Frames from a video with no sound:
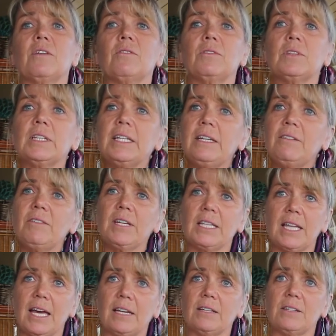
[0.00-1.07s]
of
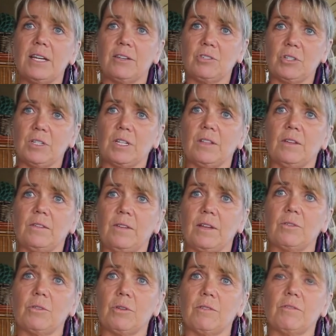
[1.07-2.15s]
leaving that intention in the
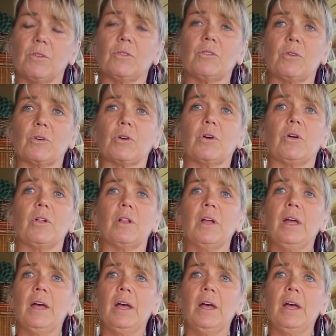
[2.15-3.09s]
center of the circle.